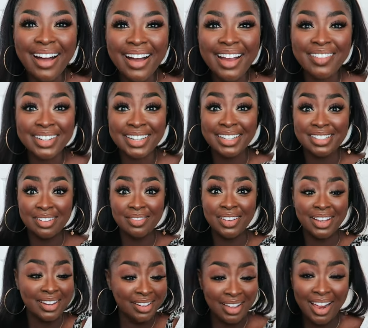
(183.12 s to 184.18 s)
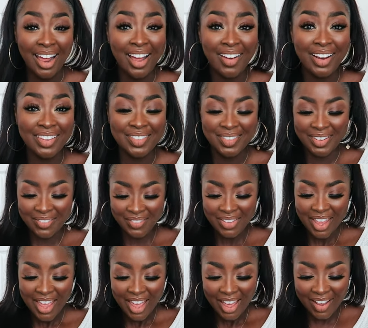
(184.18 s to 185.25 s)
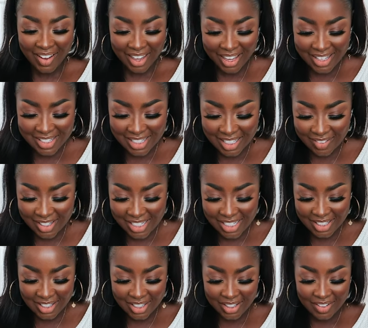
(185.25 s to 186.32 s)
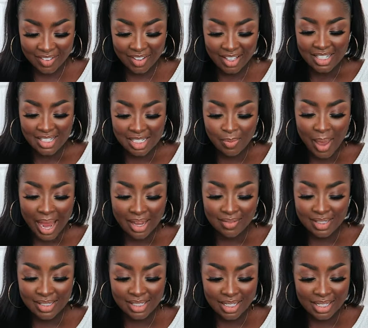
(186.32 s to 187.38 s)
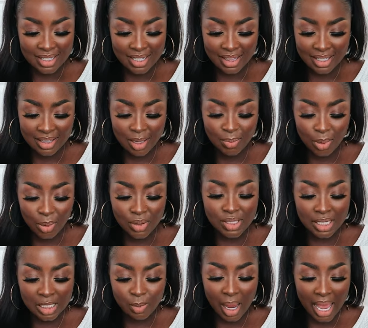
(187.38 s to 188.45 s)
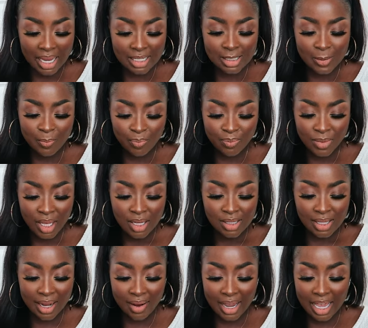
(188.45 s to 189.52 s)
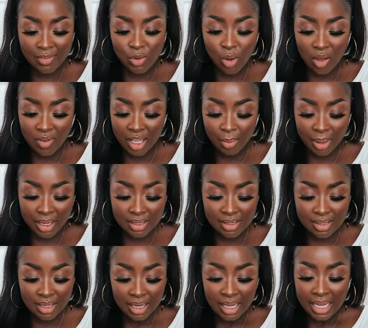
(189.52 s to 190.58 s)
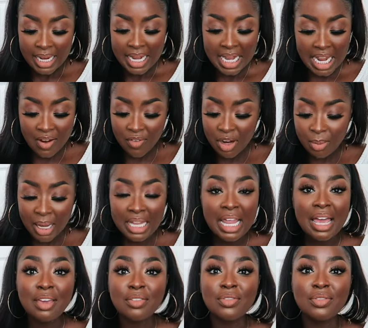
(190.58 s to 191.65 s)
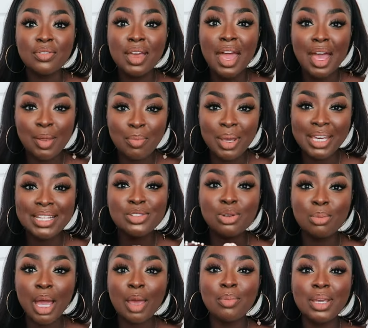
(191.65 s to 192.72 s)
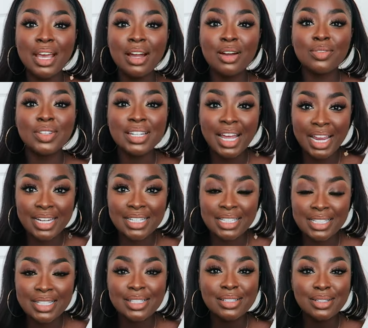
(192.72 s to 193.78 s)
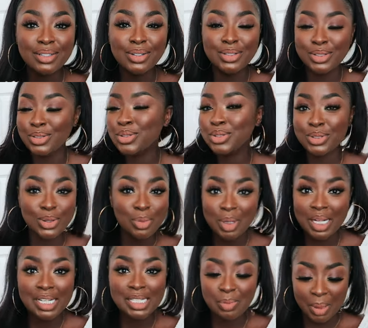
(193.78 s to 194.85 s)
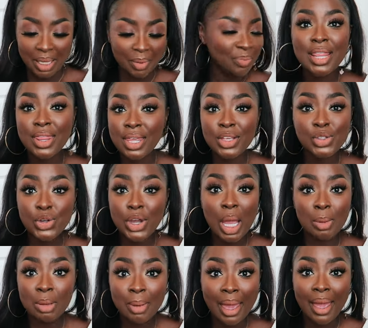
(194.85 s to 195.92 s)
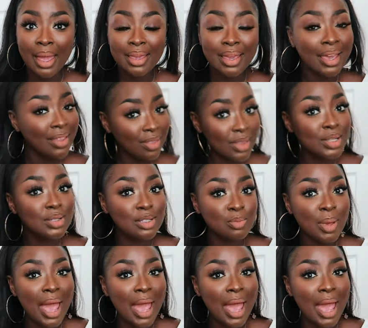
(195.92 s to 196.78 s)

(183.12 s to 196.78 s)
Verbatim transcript: I already identified. Okay, so let me show you. This is a pack of 6. I think they're both 6 packs. So now I have 12 headbands. Never in my life. Headbands remind me of the 90s so much, but things are coming back, and this is